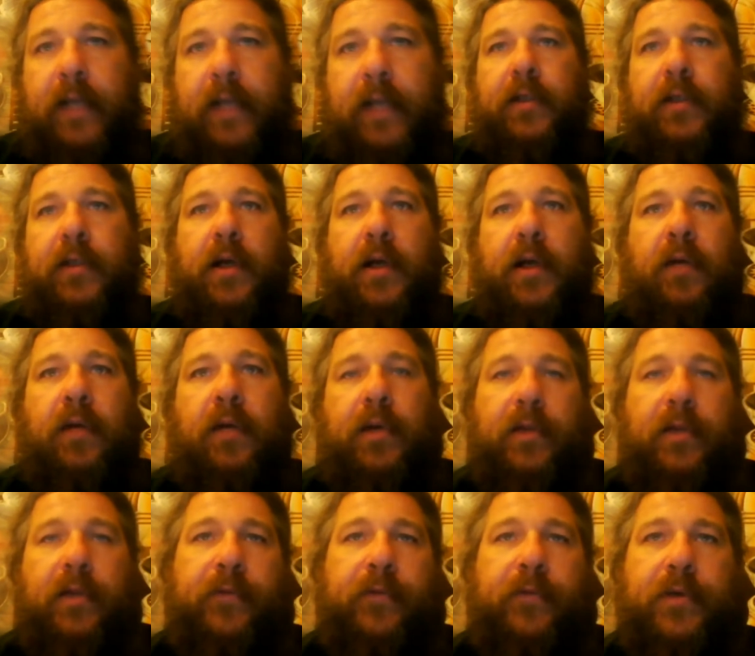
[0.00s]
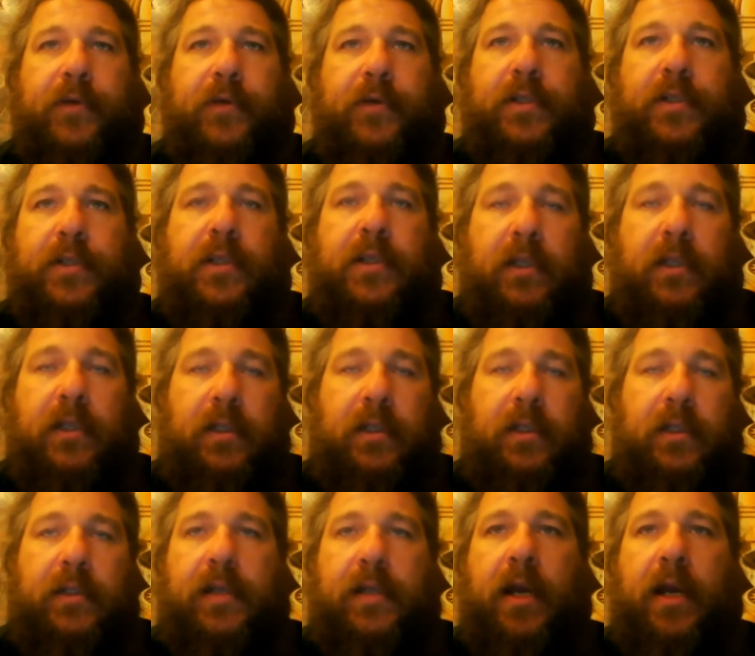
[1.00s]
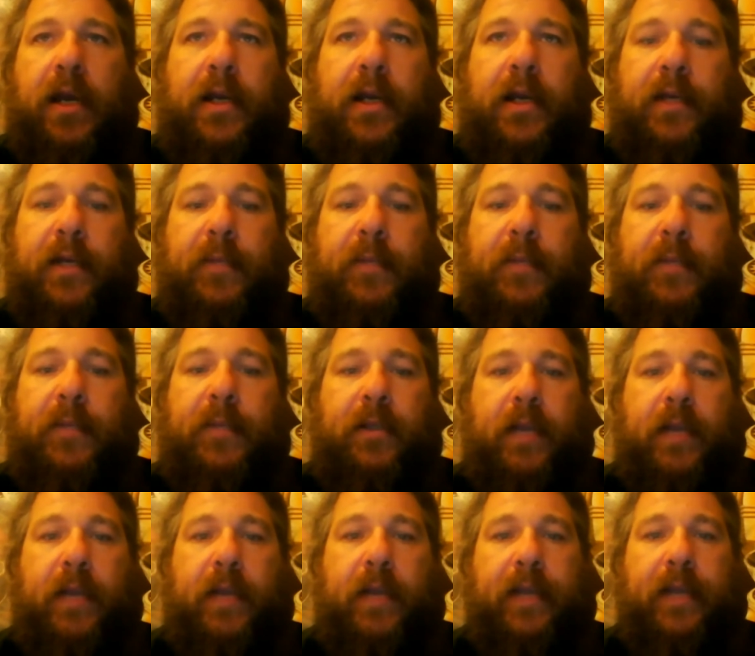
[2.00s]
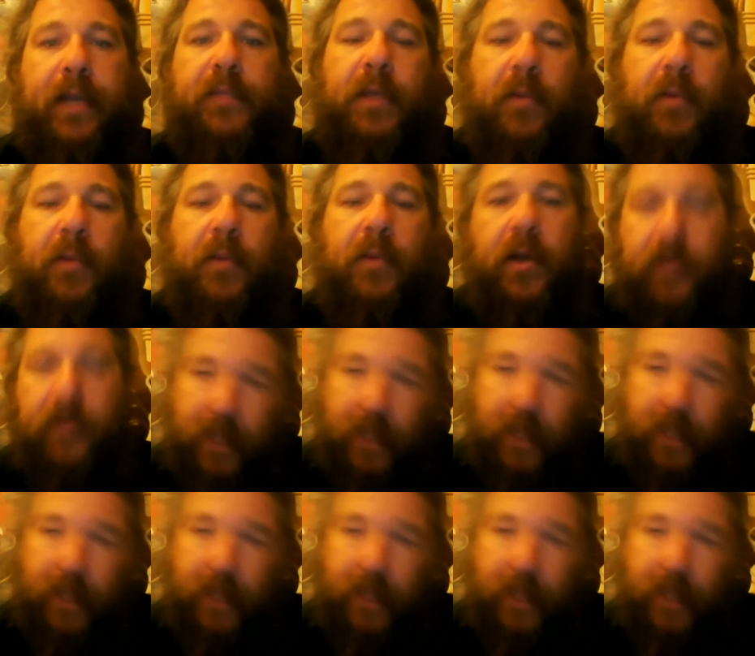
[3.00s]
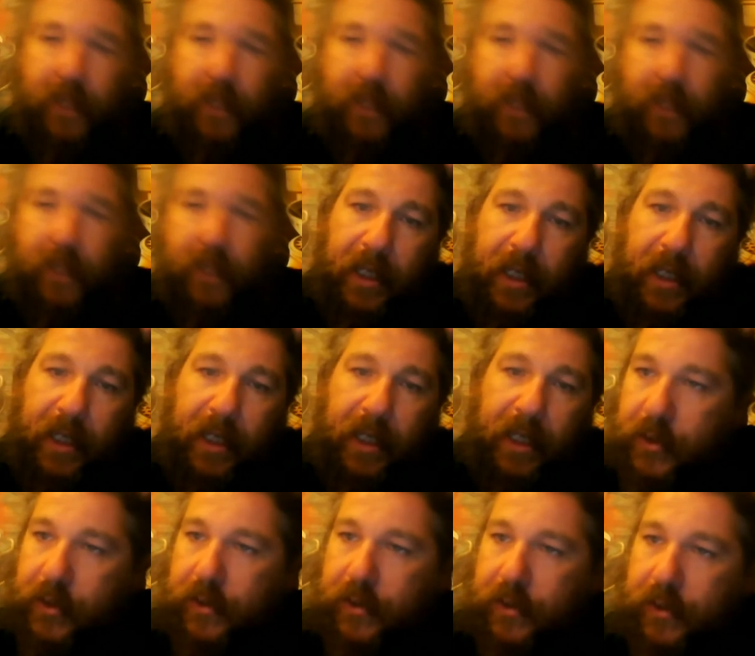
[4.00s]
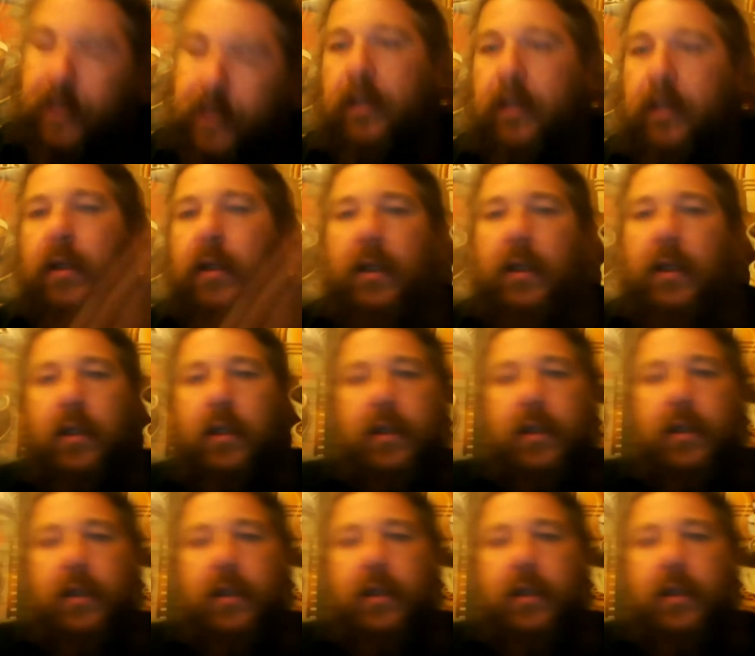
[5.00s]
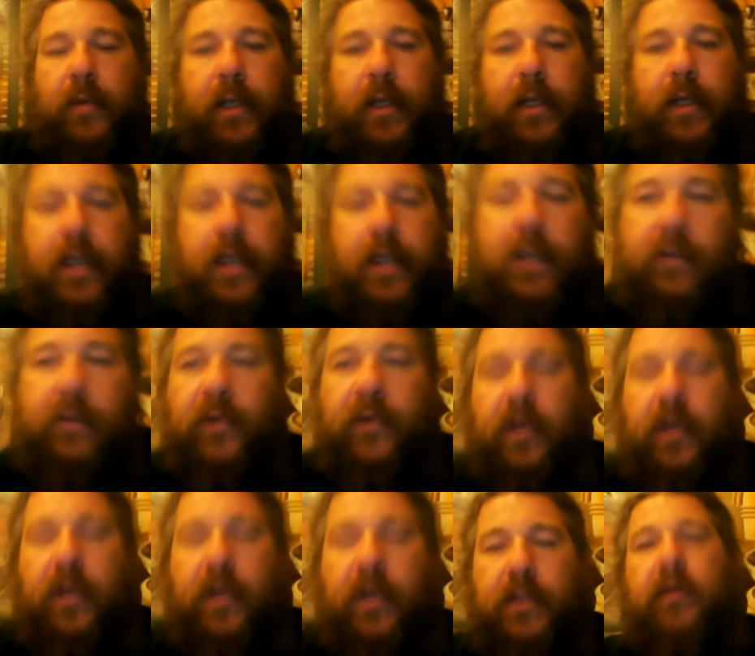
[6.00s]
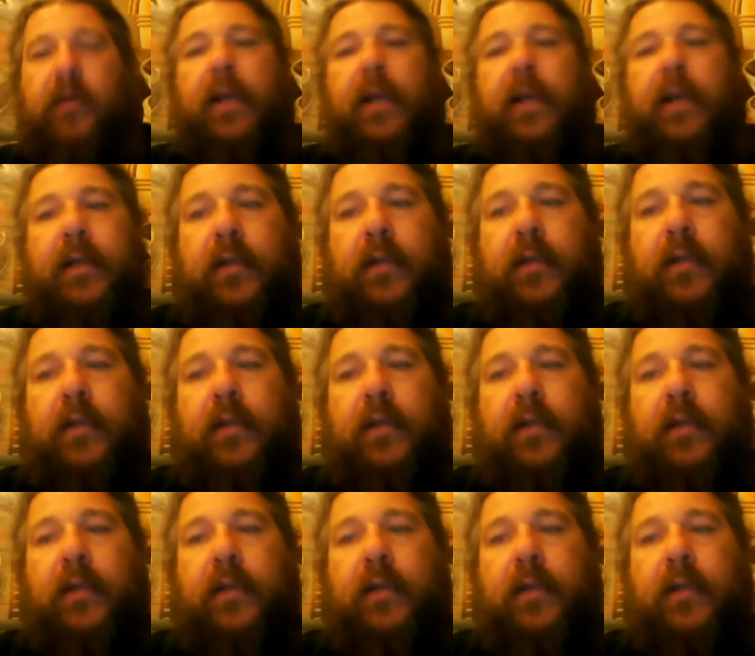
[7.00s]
car. One of the first Scion XP models that came out, I purchased, because I want to get it converted to electric